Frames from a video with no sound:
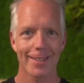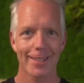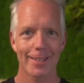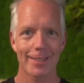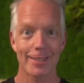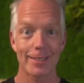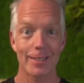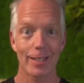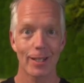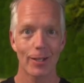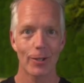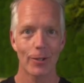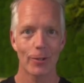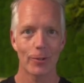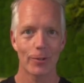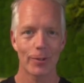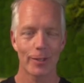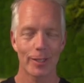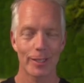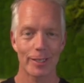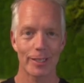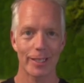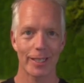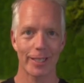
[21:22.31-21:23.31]
Slow,
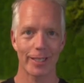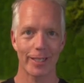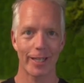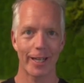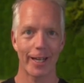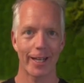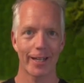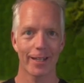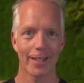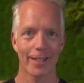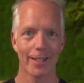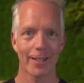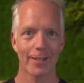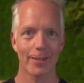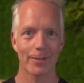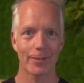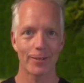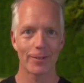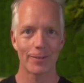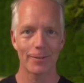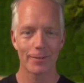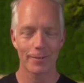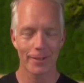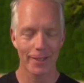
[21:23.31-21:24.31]
this like
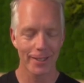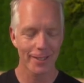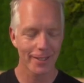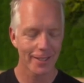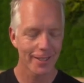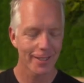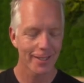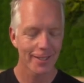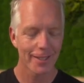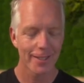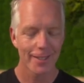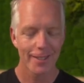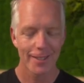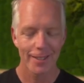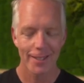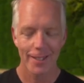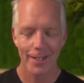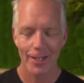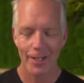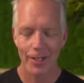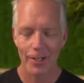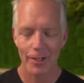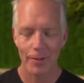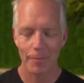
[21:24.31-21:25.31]
analytical, right?
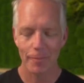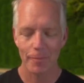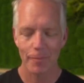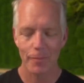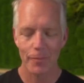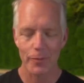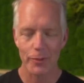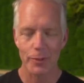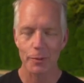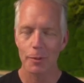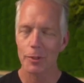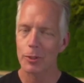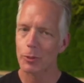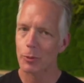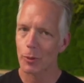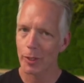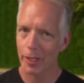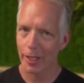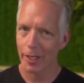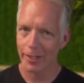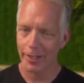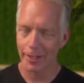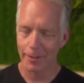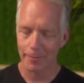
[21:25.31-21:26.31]
So what's
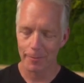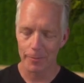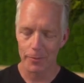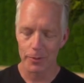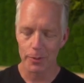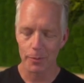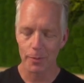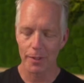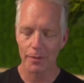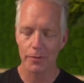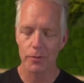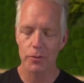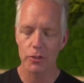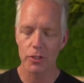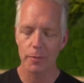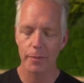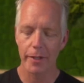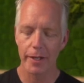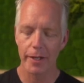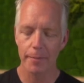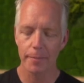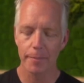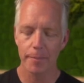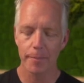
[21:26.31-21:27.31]
going on there? So we have the G
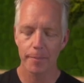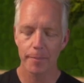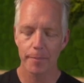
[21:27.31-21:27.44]
minor.